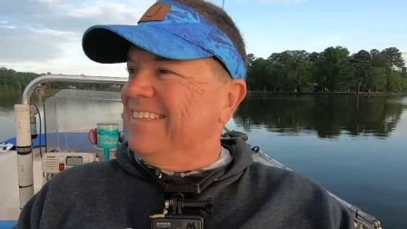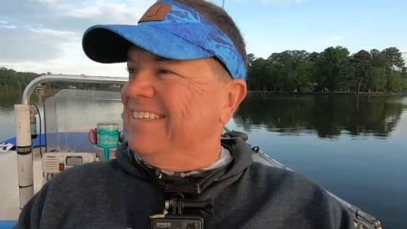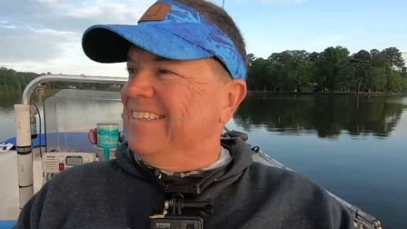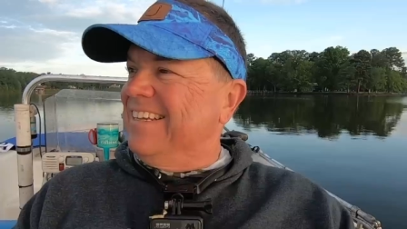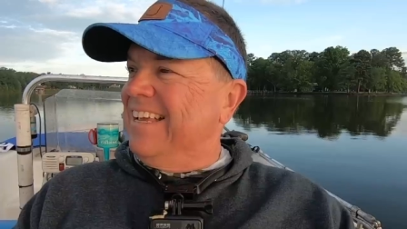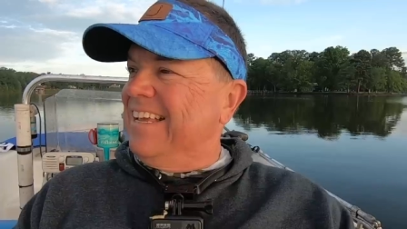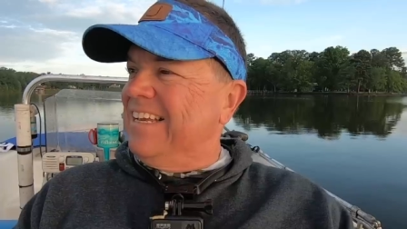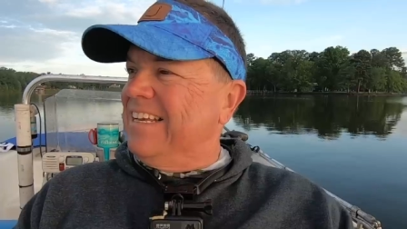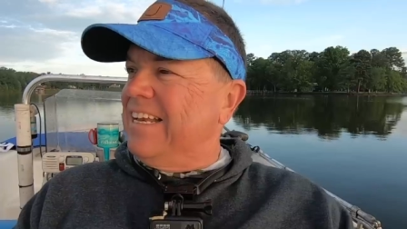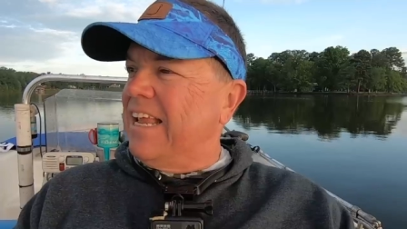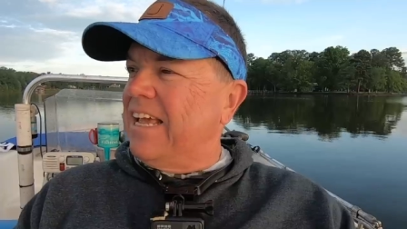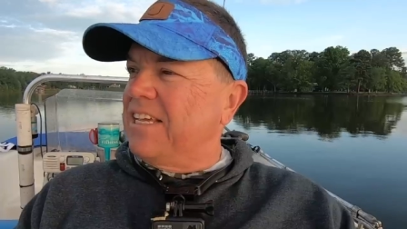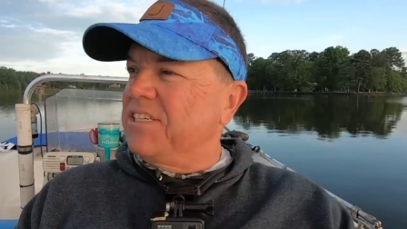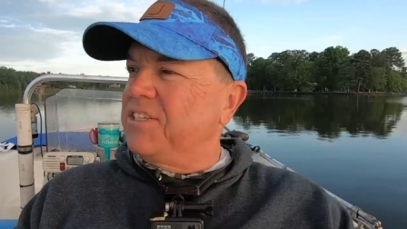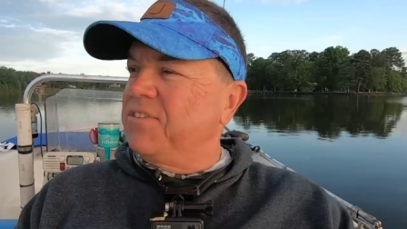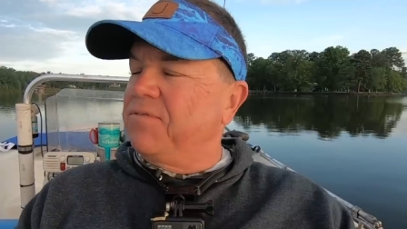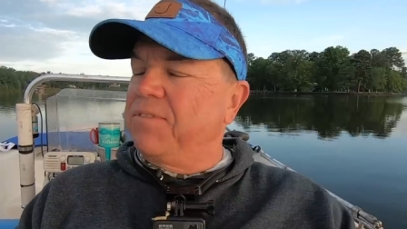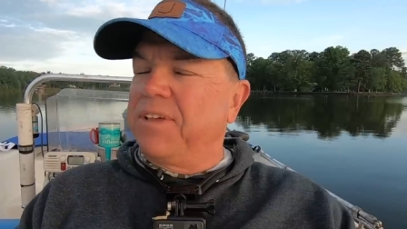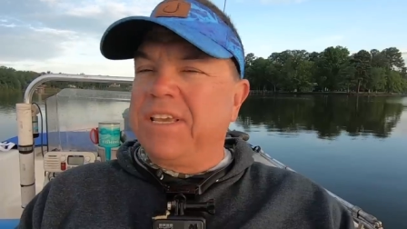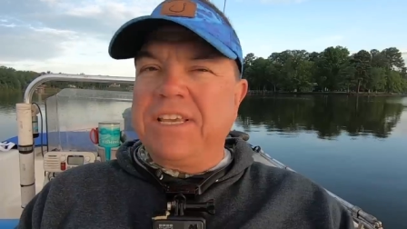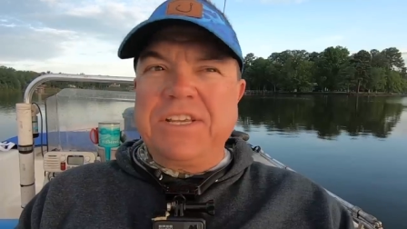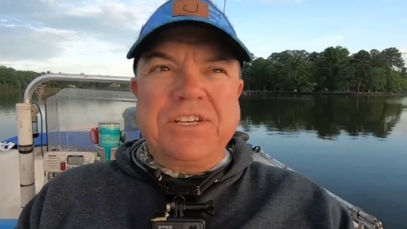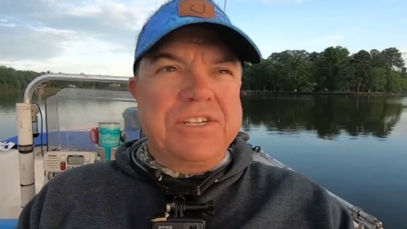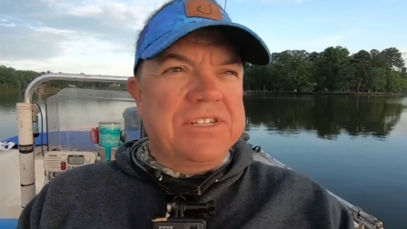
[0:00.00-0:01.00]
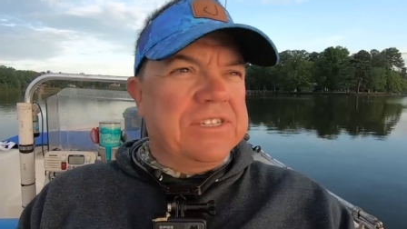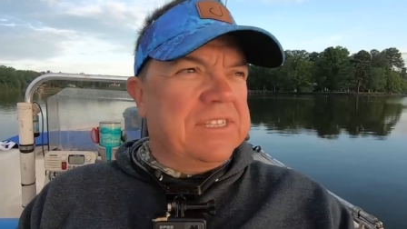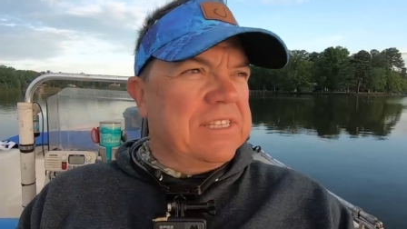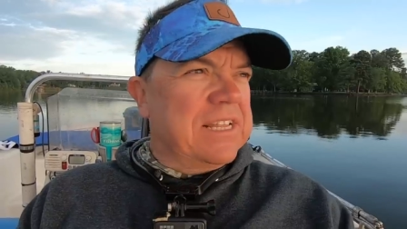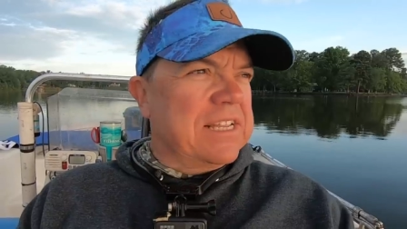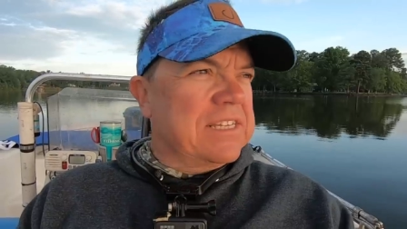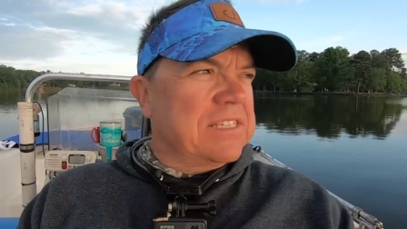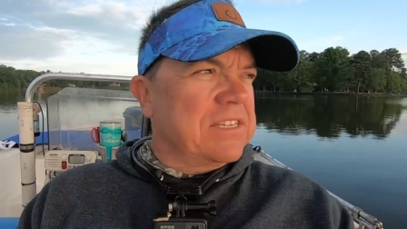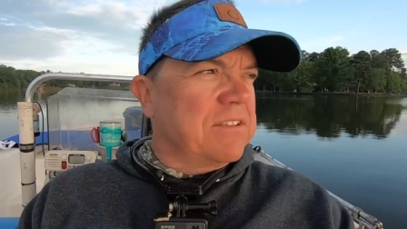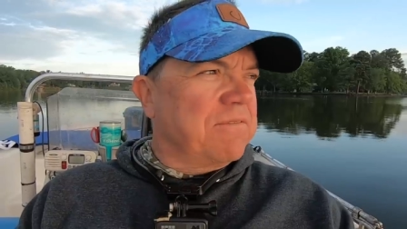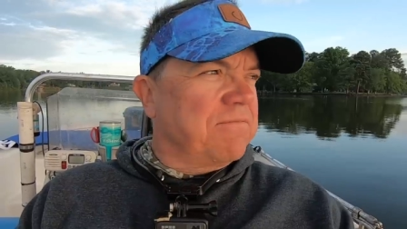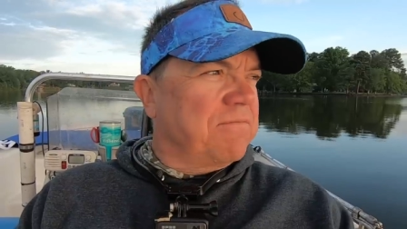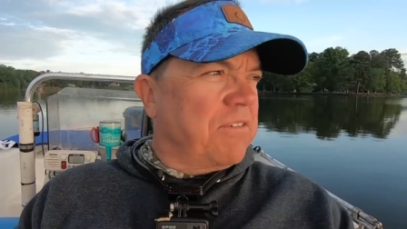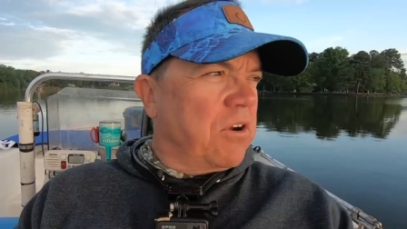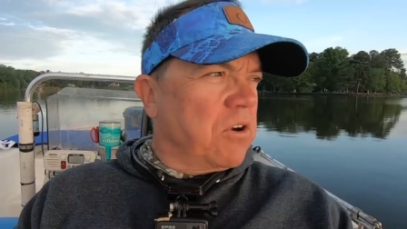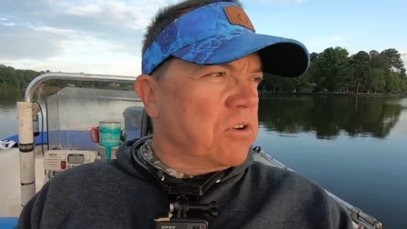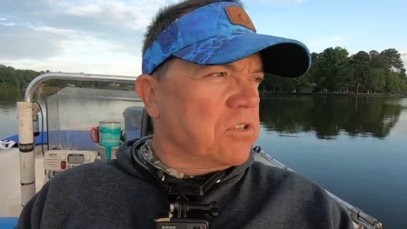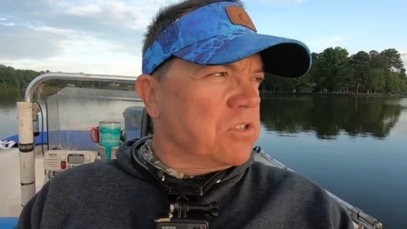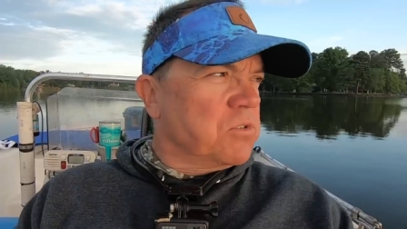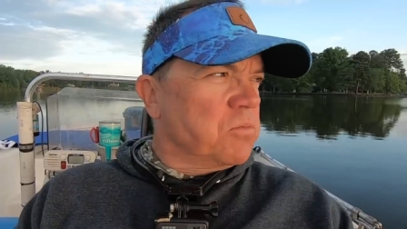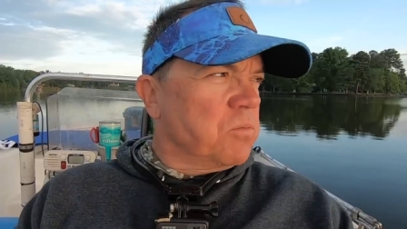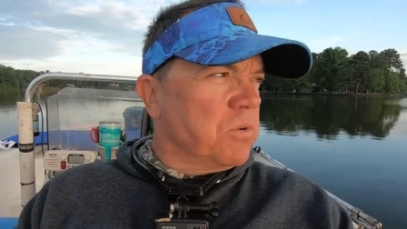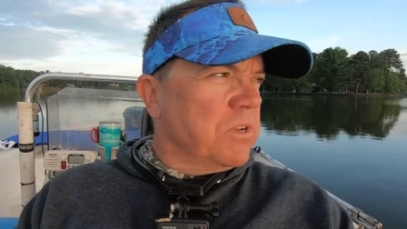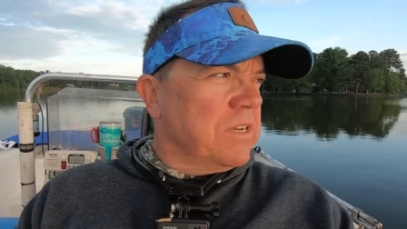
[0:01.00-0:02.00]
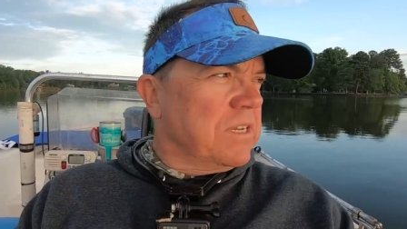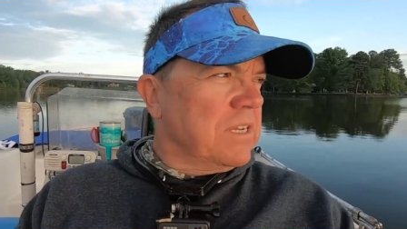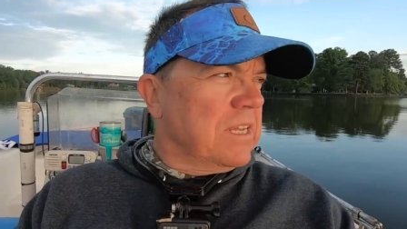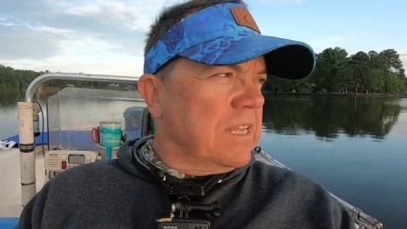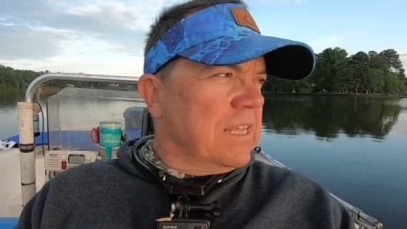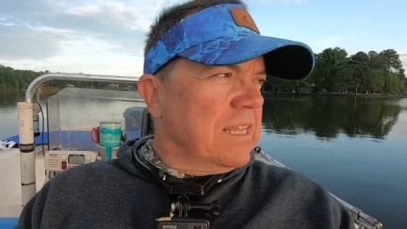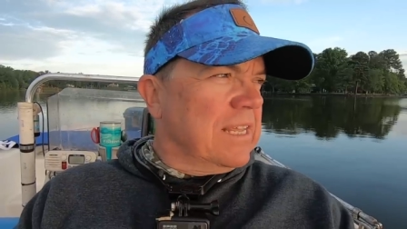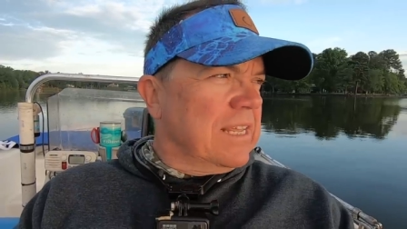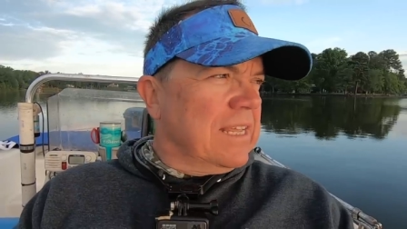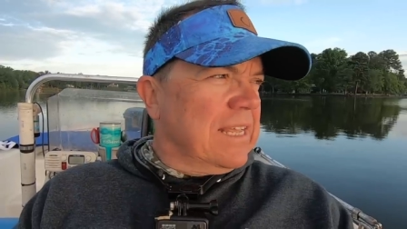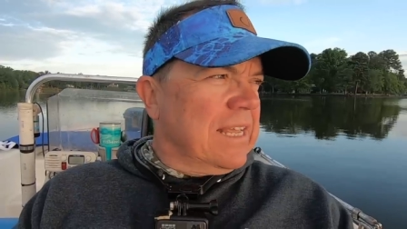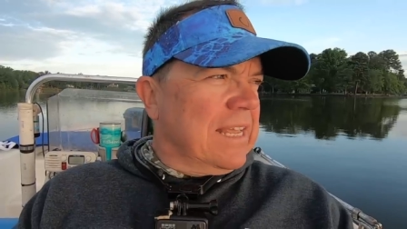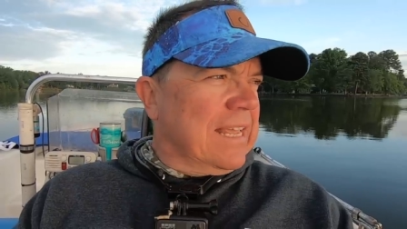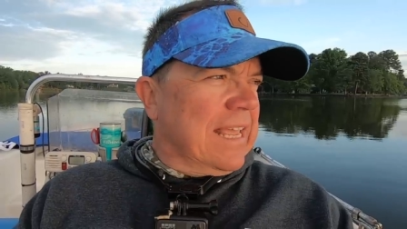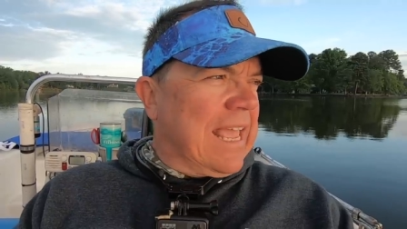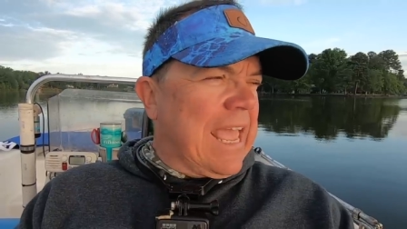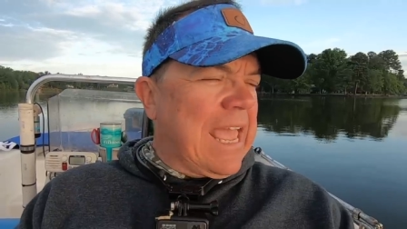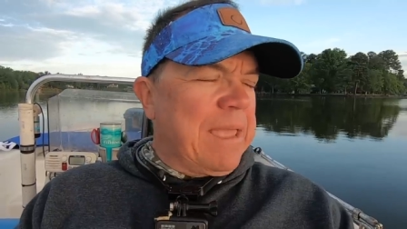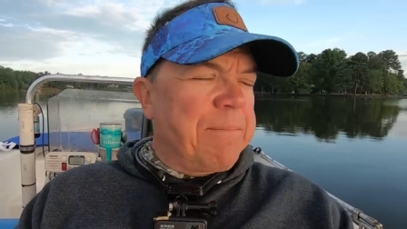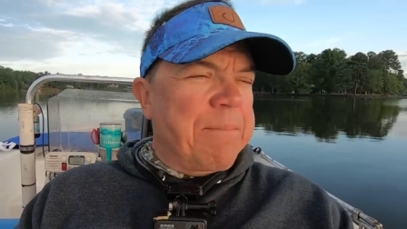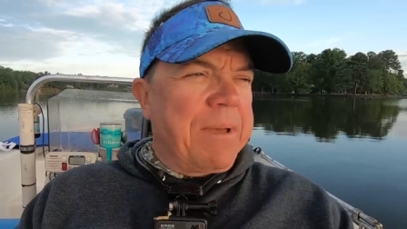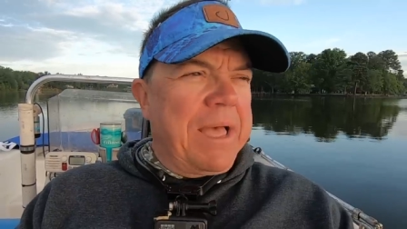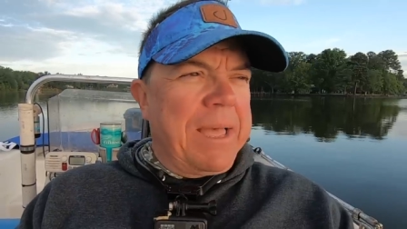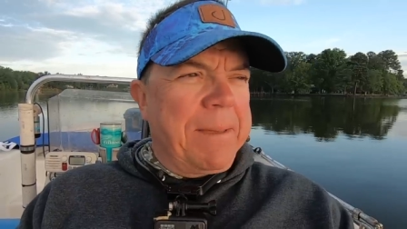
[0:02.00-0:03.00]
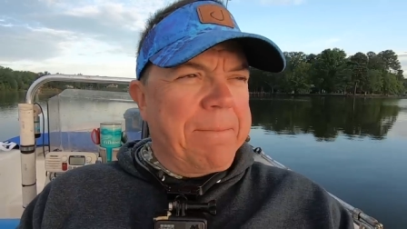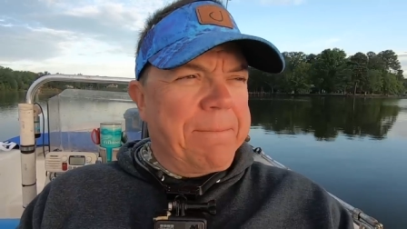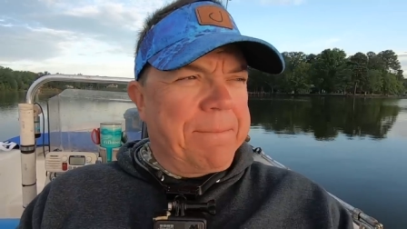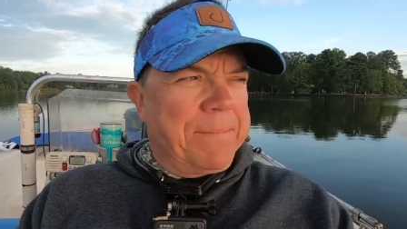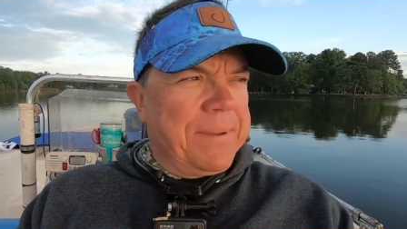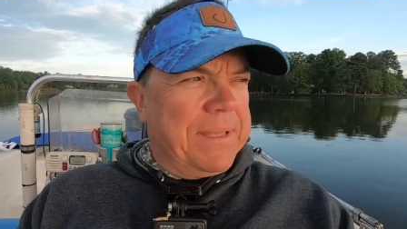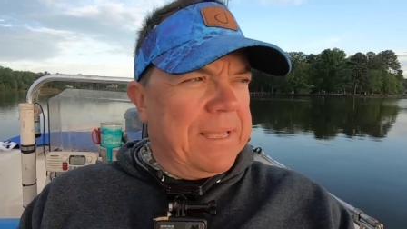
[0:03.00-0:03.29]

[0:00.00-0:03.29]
yeah, nice fish. That's the first one. Came up